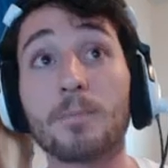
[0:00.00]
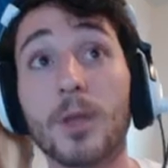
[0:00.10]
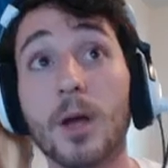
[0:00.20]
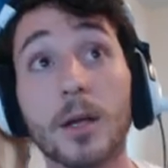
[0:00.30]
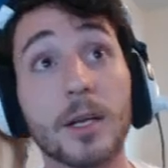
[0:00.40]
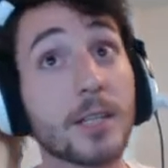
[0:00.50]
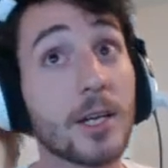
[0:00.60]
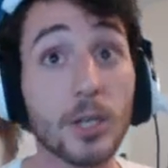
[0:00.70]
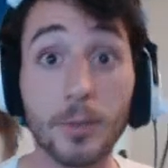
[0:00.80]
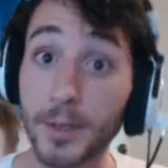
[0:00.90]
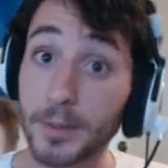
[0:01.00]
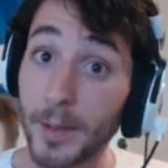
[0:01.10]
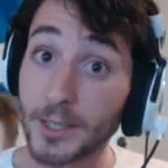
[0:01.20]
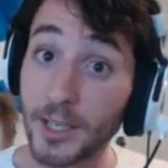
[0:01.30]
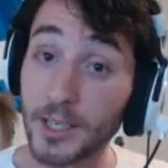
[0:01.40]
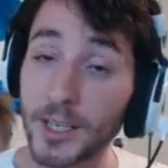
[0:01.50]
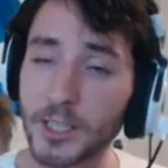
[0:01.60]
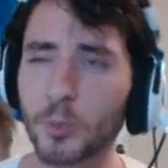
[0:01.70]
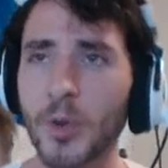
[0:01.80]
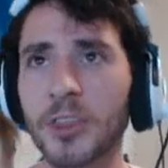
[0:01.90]
going to tell you a little bit about Teleglitch
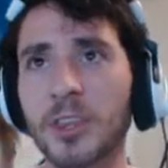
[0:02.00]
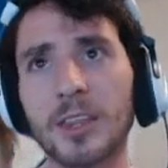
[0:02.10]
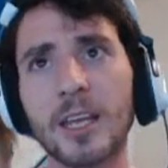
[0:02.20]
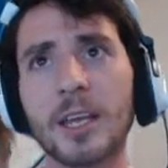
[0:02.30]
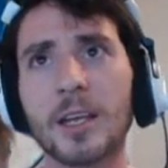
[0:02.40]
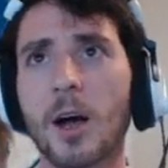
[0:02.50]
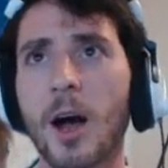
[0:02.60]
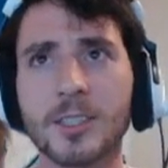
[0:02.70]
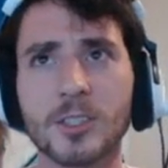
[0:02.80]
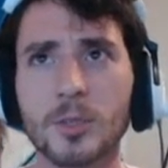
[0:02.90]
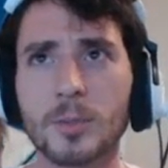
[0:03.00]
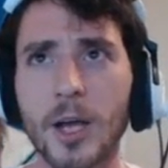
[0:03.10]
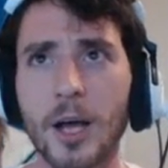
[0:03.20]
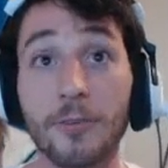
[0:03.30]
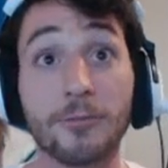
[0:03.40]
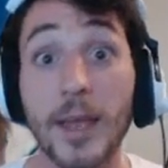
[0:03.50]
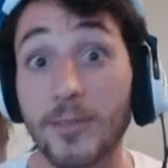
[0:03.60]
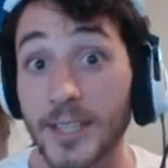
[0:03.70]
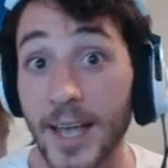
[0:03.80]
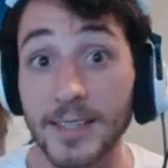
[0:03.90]
with the awesome flavor
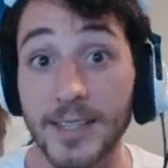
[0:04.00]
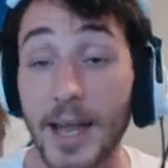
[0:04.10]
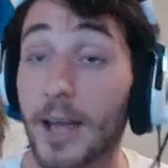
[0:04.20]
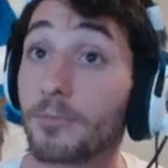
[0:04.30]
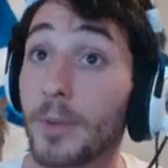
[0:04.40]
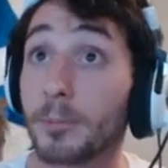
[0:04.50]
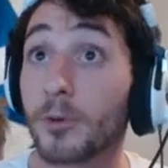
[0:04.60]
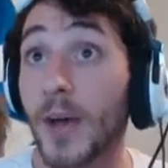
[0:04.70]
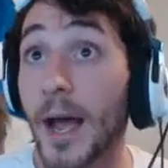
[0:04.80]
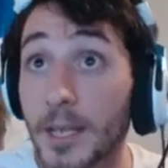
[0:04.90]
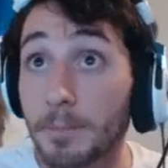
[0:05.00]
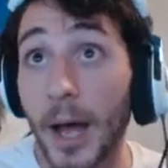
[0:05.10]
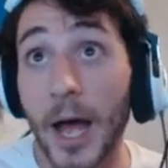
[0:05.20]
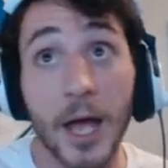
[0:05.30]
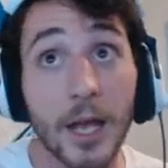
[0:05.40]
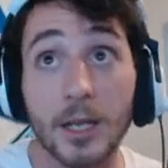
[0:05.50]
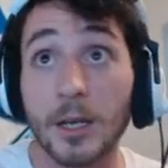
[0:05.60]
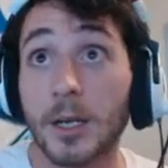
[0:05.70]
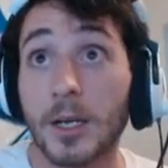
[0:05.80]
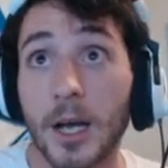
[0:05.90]
text that I've been provided by
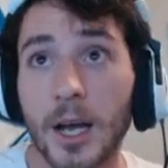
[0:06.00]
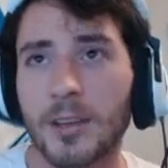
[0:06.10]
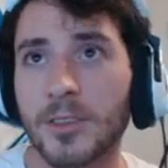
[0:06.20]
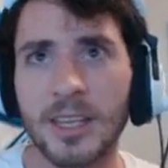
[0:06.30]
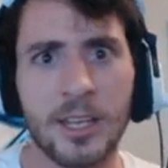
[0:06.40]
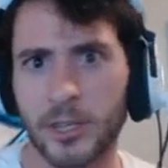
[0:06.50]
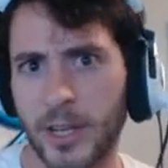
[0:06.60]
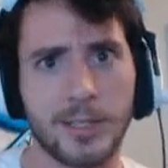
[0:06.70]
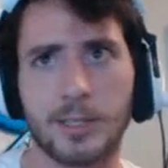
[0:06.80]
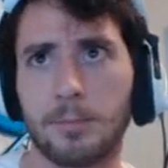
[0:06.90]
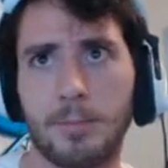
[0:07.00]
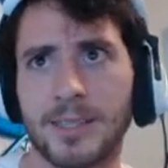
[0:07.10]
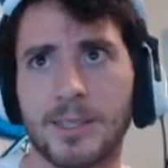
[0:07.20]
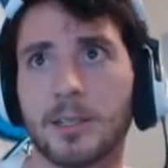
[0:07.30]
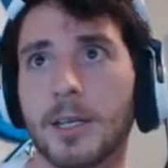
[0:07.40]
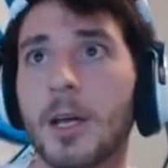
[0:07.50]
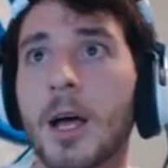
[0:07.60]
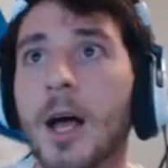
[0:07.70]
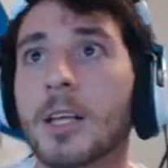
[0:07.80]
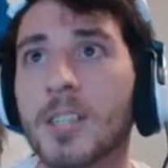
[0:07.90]
the internet, basically.
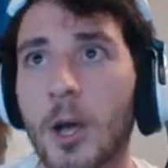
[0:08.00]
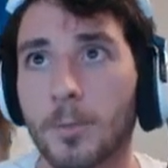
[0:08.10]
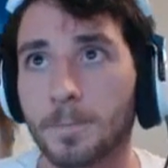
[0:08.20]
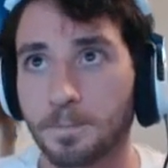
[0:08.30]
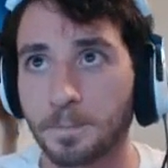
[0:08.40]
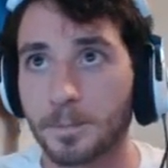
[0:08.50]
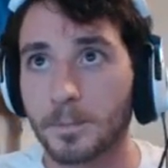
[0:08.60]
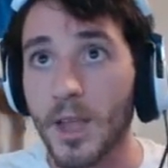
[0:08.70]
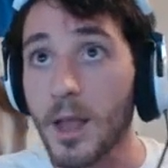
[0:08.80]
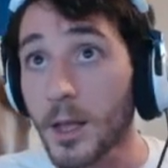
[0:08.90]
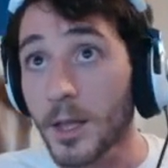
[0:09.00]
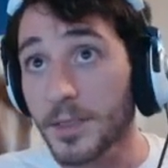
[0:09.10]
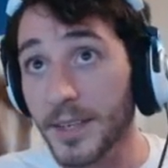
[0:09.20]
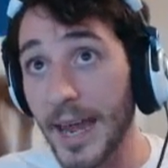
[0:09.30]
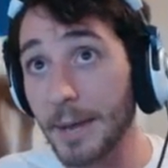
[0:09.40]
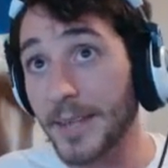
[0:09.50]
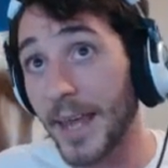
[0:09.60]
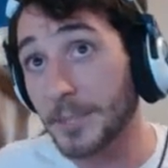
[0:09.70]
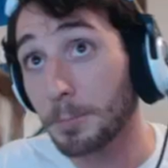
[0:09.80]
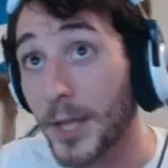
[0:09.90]
So, the game
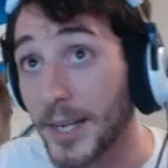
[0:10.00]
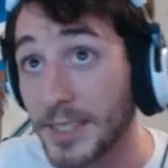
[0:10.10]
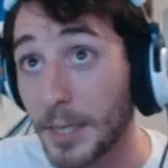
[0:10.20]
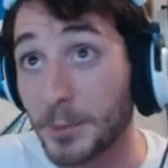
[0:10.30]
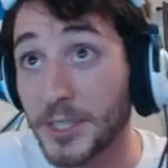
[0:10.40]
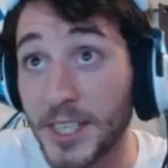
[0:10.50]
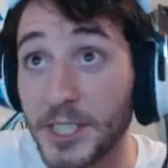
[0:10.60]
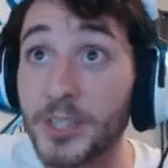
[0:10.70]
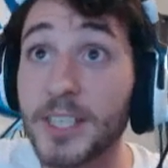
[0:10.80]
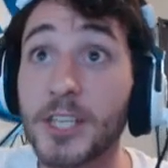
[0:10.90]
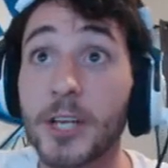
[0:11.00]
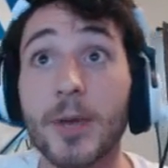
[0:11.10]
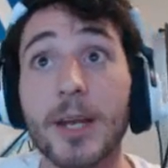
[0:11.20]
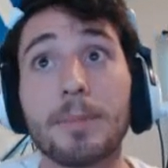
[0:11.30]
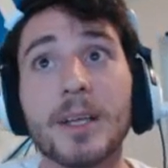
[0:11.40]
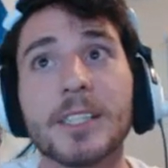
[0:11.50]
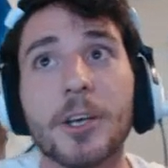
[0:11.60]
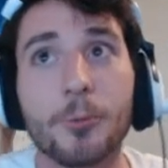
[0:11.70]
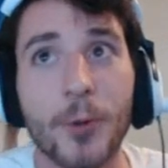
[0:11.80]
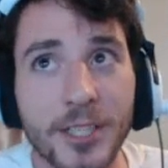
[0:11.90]
takes place in a procedurally generated military
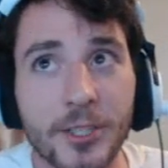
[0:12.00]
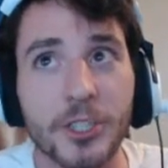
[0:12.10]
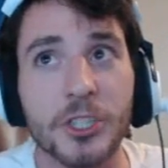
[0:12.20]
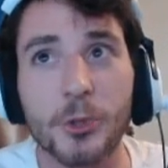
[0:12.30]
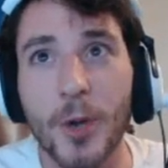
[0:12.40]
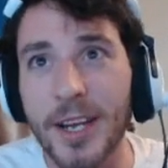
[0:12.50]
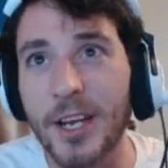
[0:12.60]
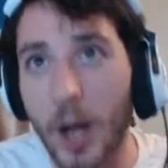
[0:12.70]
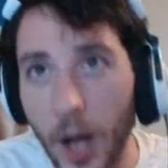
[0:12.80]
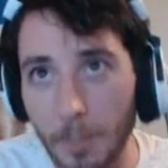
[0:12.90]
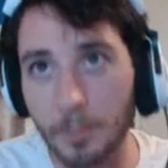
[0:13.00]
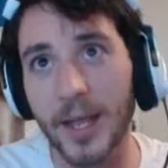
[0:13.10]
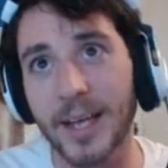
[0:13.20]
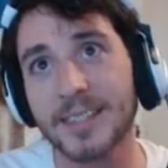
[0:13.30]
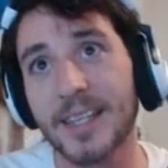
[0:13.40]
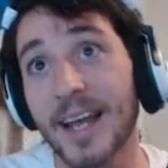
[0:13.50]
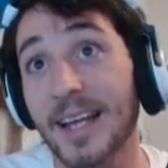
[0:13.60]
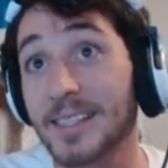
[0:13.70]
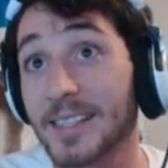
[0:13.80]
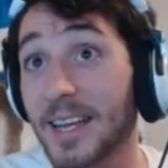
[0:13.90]
research and training complex that
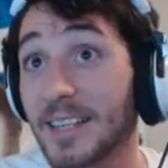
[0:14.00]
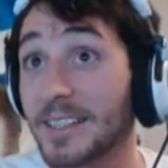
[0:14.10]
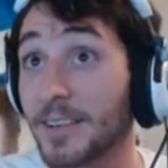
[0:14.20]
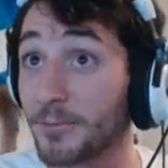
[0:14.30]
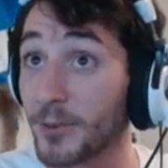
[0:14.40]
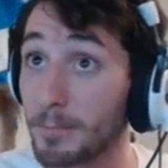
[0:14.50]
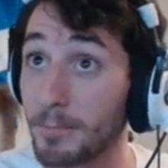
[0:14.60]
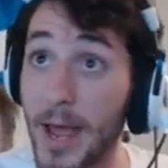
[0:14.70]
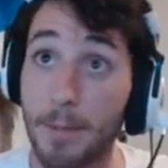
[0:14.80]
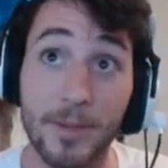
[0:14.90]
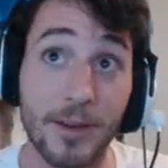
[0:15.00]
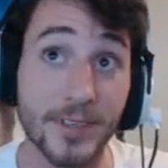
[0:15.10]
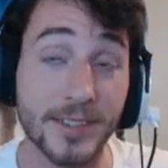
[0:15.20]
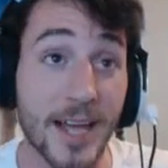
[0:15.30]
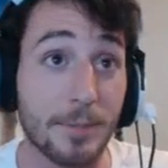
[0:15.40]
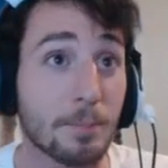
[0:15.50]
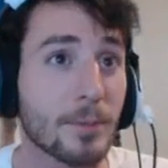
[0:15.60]
has a different map every time you play.